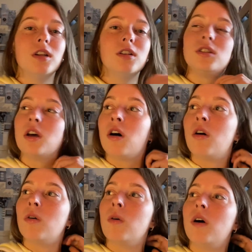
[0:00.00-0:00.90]

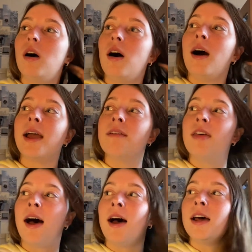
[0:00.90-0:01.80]
So I have
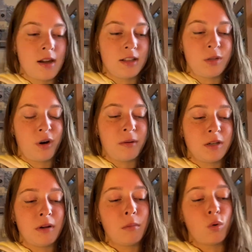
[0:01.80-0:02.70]
that. That's pretty
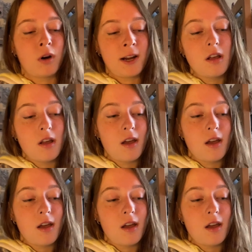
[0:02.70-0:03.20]
my morning.